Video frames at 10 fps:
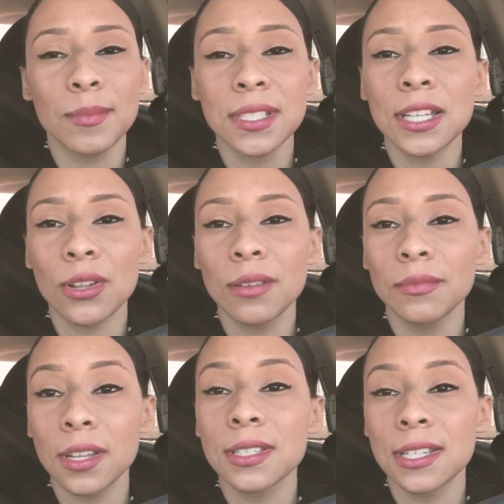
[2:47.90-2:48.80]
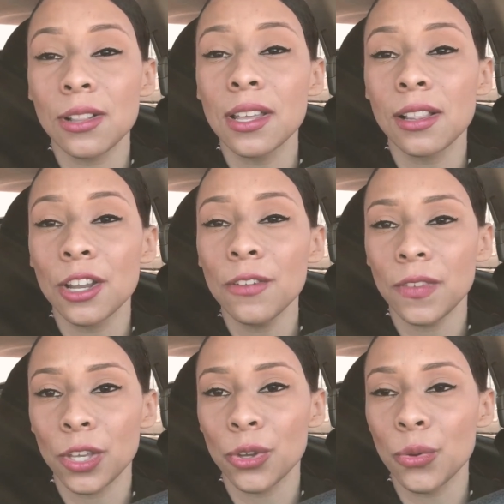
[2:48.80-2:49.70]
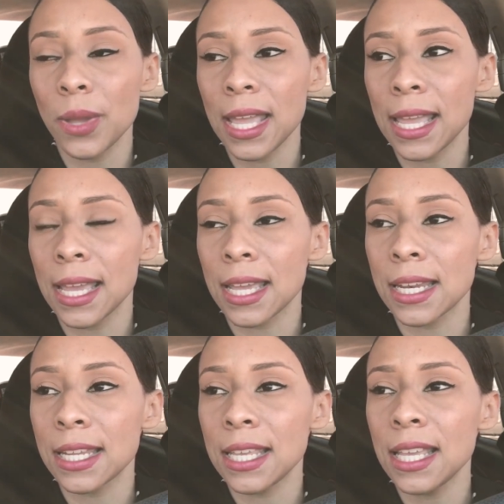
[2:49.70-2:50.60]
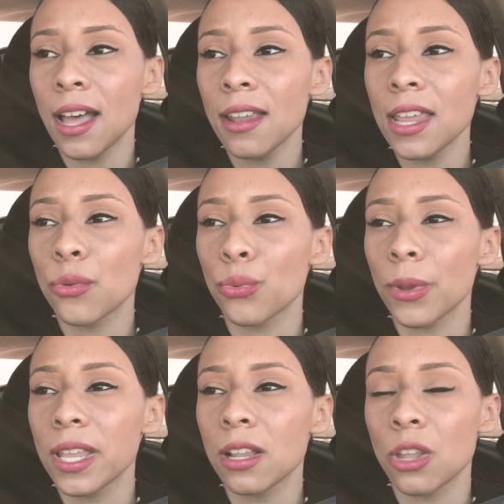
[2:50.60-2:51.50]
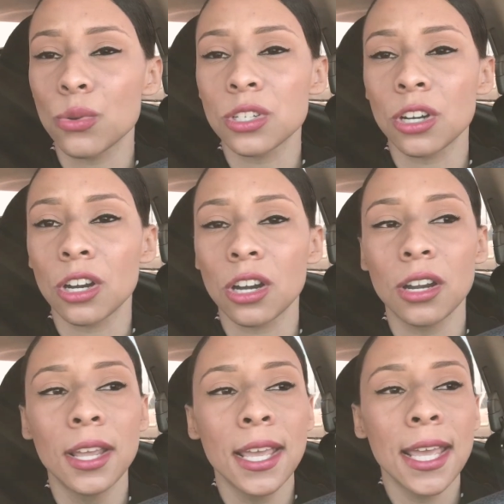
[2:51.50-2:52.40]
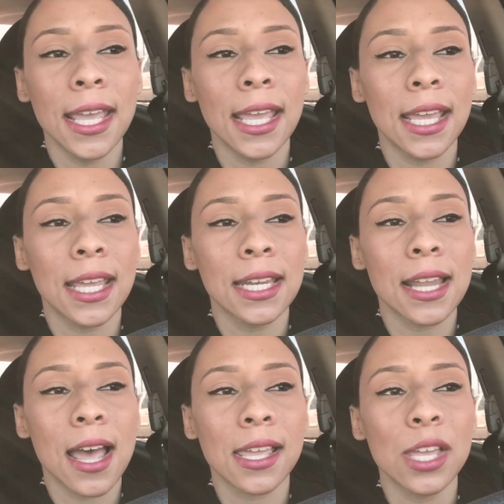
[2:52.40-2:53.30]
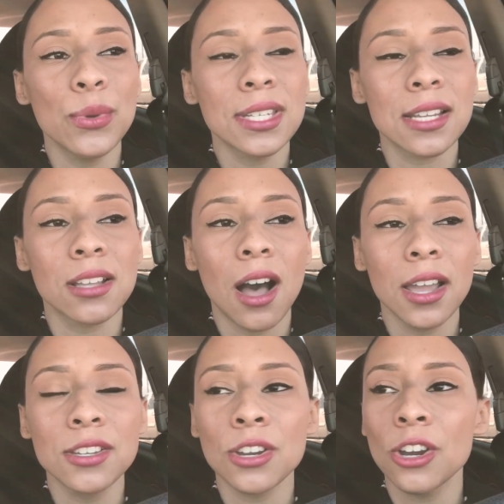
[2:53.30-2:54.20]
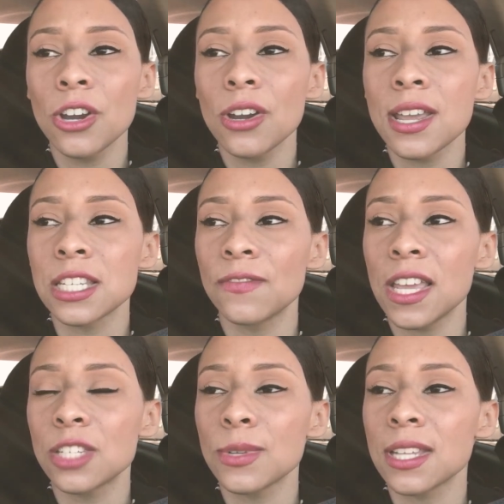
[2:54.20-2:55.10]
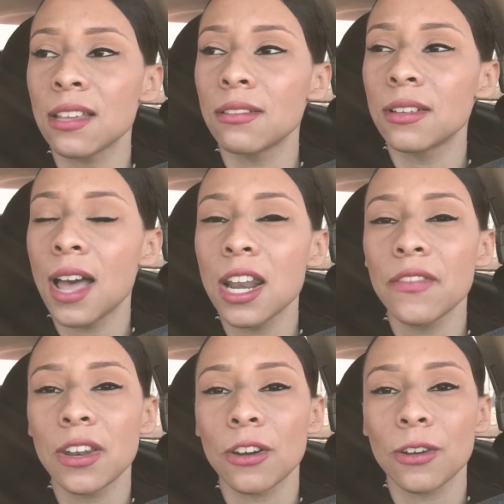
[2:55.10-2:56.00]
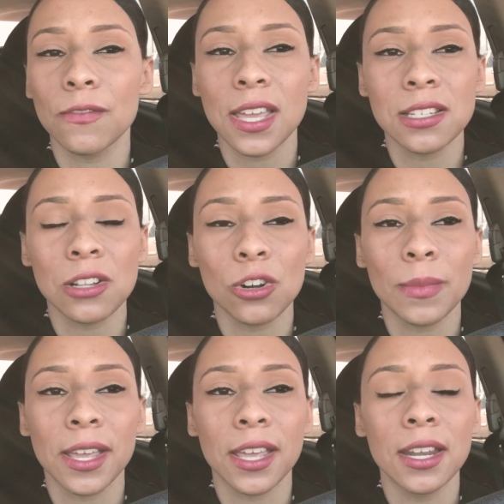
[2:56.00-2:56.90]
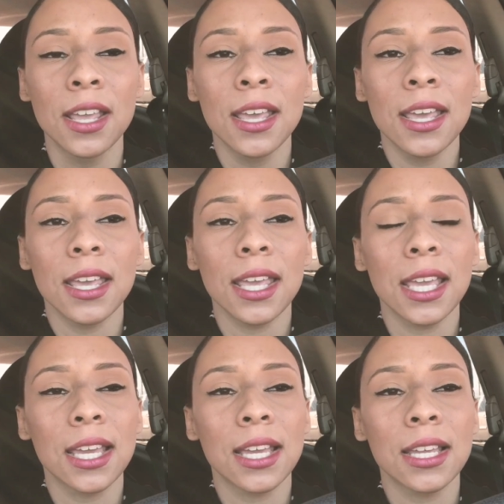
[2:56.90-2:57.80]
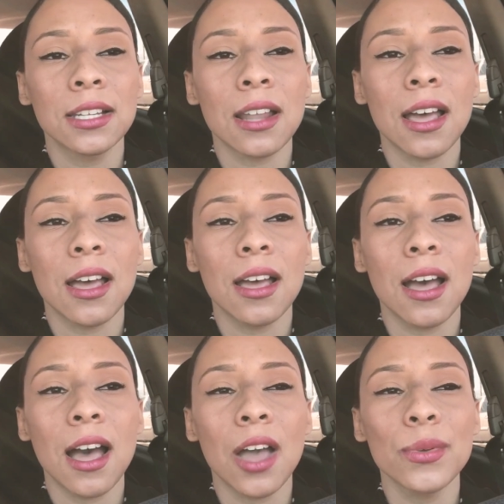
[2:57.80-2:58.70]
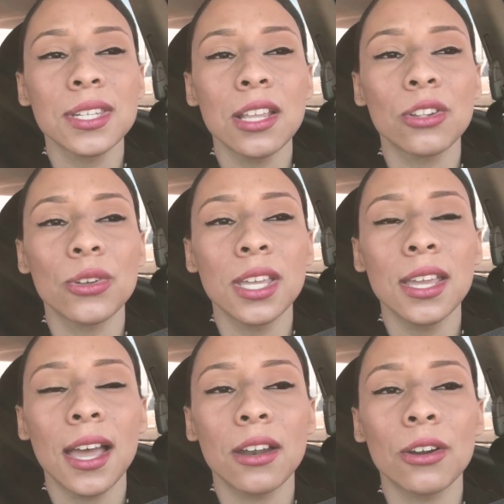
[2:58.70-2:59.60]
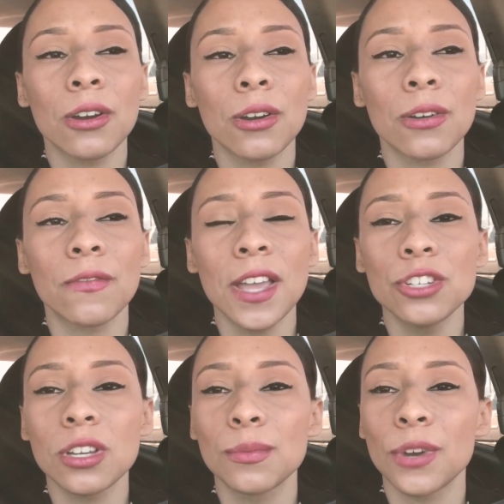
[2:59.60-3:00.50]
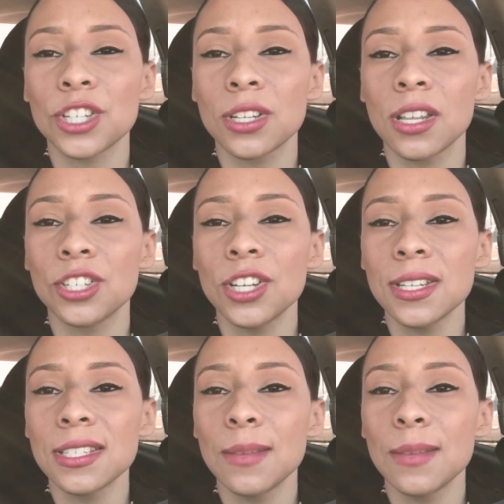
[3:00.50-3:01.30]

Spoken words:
still in clear view, and he got like really close to her and he was like talking to her. His face was like kind of in her face a little bit, and I was like looking at her facial expression and she just